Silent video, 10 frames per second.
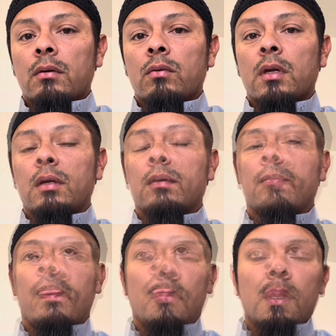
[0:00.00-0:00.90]
Okay,
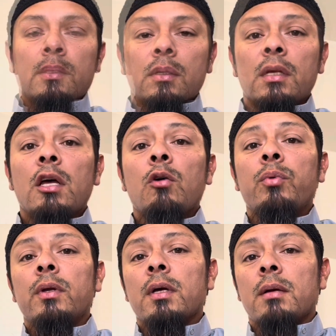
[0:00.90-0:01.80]
it's going to help
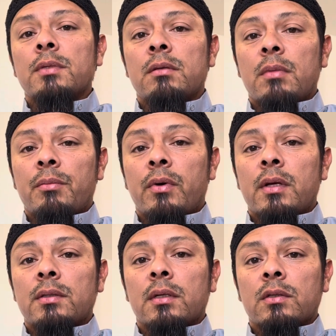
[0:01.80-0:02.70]
when it comes to
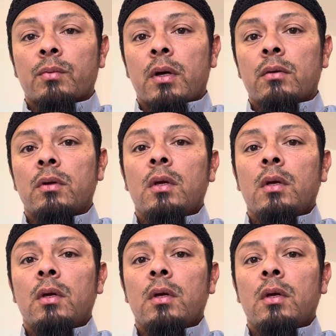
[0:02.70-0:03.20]
memorizing as well.